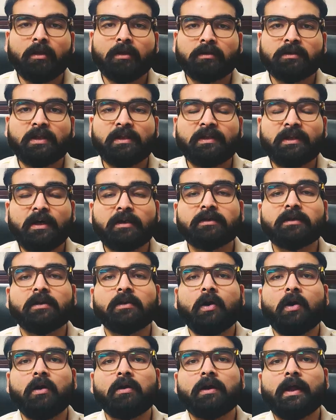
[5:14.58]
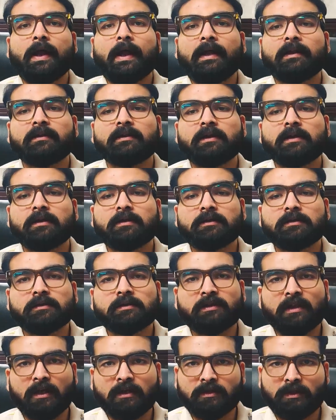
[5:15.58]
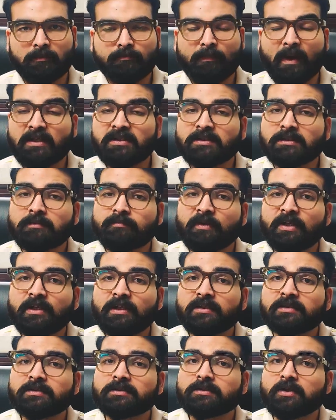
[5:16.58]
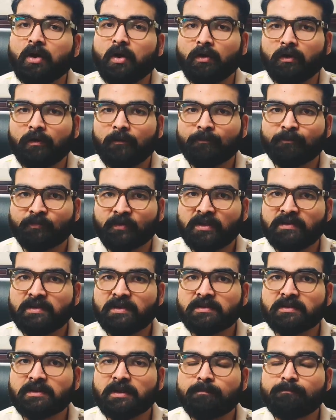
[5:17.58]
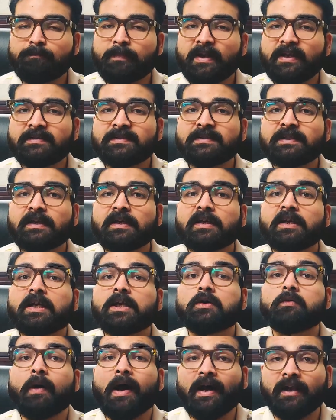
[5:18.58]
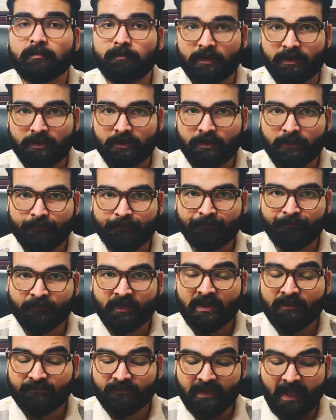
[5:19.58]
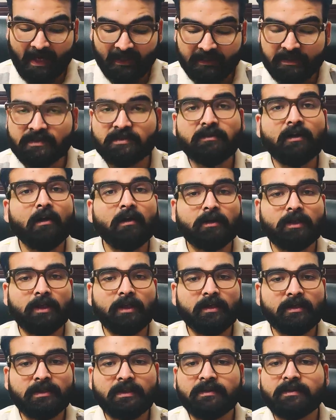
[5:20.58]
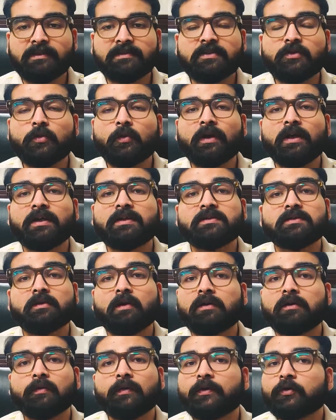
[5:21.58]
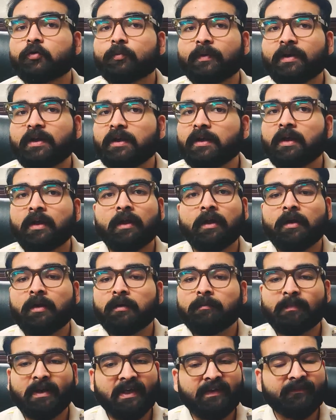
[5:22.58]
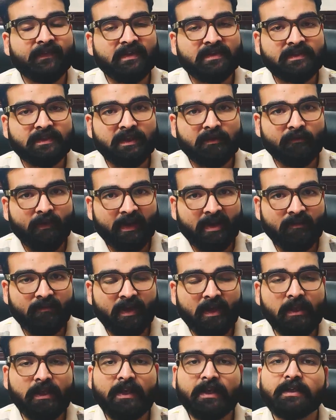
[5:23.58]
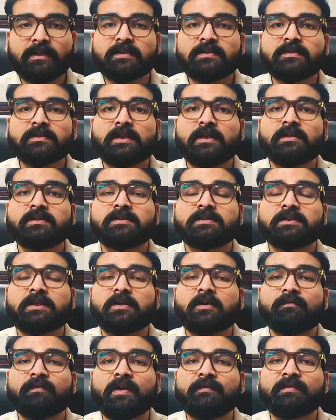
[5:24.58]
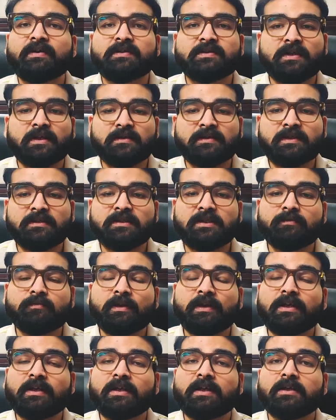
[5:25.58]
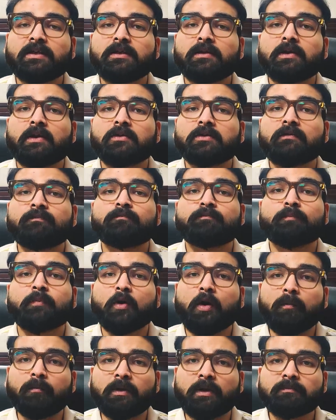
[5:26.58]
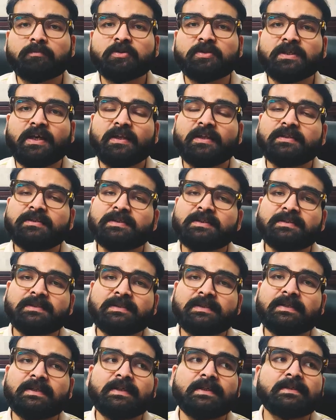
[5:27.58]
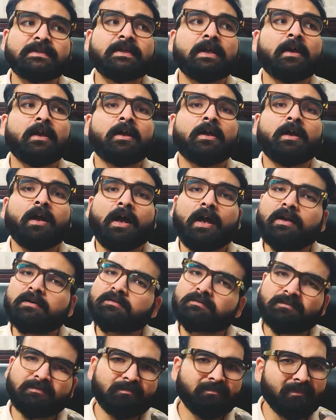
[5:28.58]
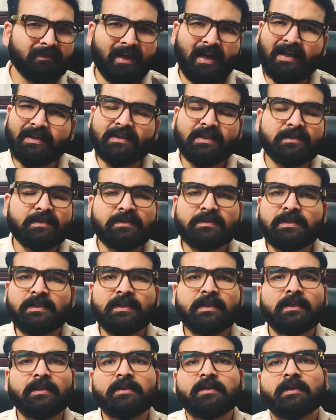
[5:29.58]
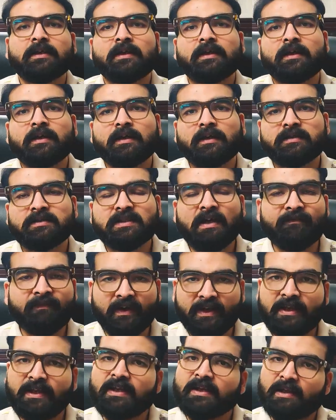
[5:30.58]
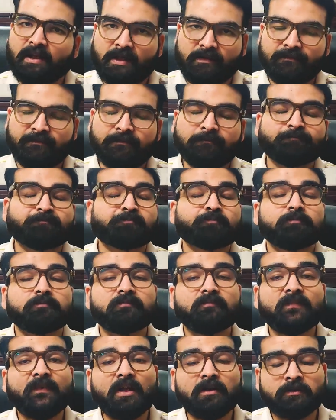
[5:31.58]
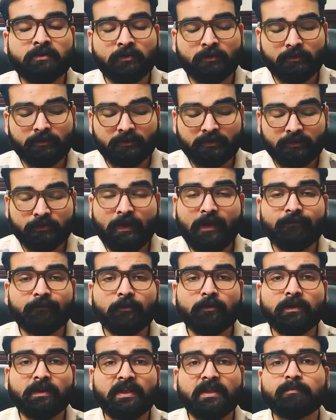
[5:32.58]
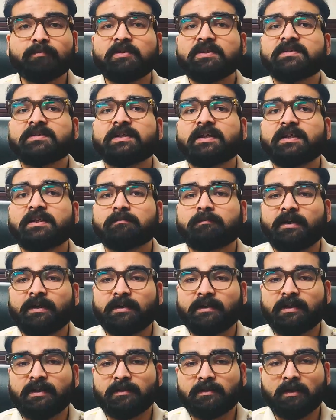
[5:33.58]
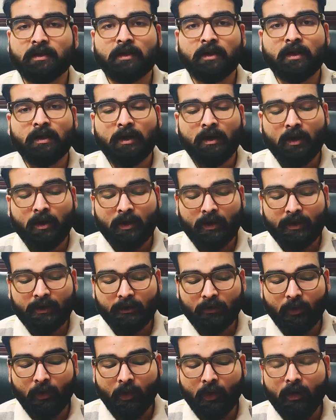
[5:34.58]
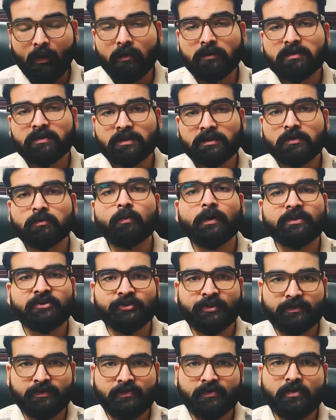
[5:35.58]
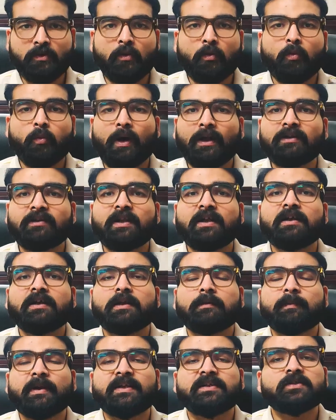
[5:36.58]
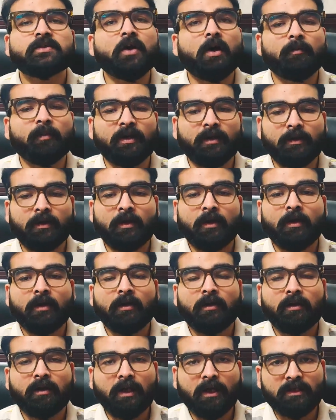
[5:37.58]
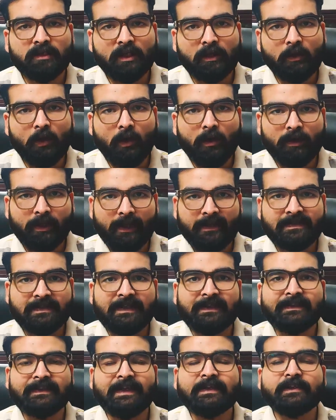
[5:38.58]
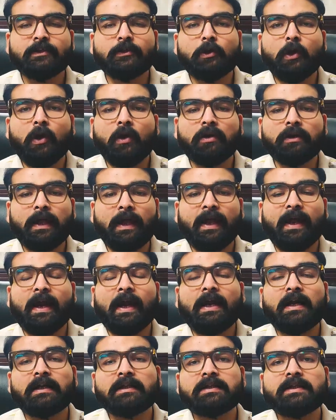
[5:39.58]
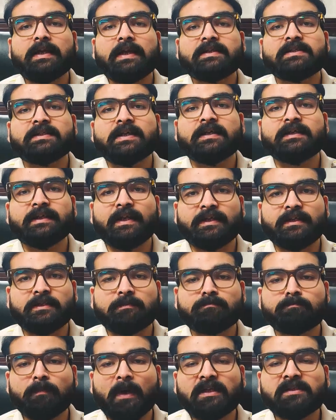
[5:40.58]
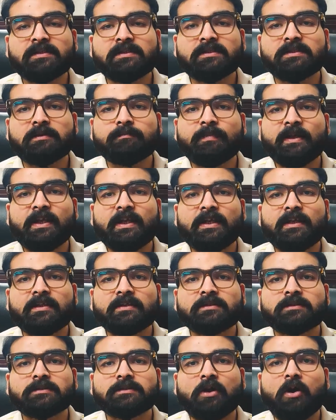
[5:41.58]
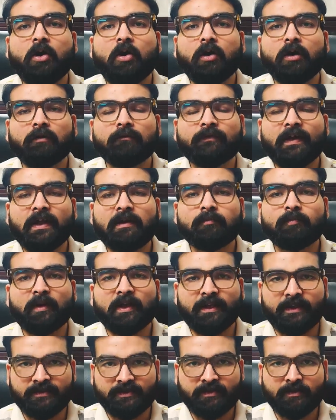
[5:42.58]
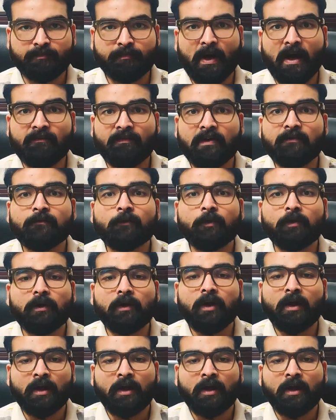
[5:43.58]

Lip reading: the Lagna Lord and the Lagna must be strong. This is the basic requirement. If that is not there, then this yoga is not going to be manifesting very well. It is, instead of giving success, it will create a lot of problems, challenges, delays, and unnecessary suffering in life. So you have to keep this thing in mind, that in all situations, one thing remains common. Lagna Lord, Ascendant Lord, and the Ascendant must be strong, well placed, powerful.